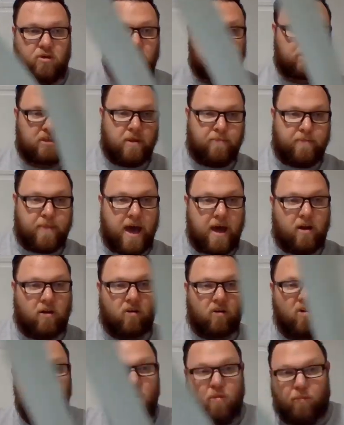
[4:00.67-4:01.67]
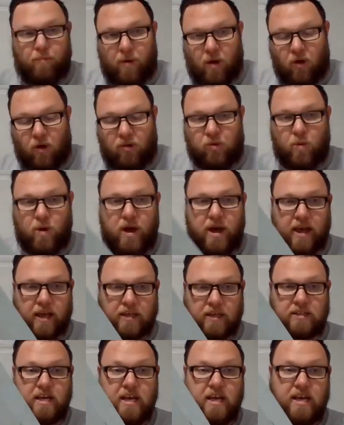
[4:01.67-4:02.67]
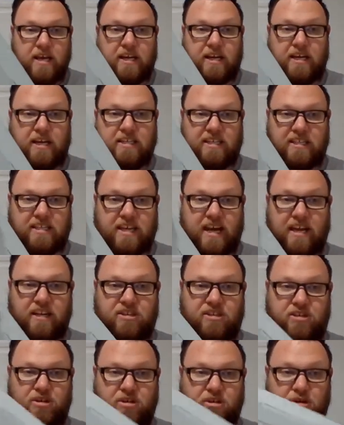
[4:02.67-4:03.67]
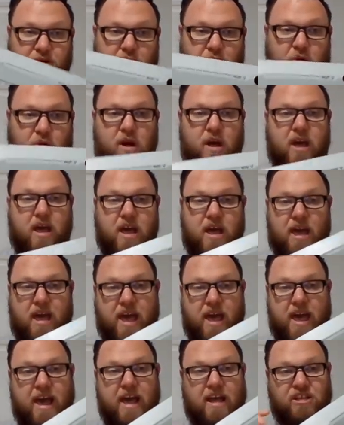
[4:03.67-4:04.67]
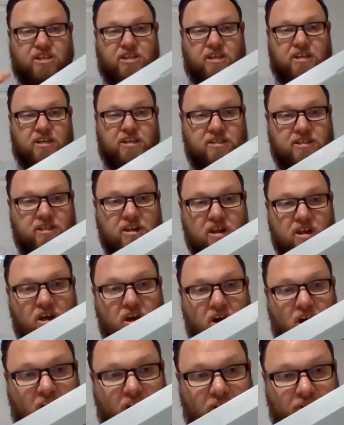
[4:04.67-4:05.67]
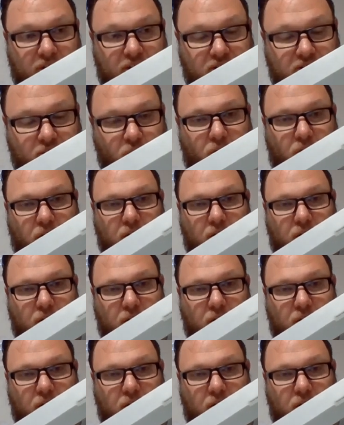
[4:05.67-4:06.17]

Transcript: in battle both ways because it's got two edges on the sword.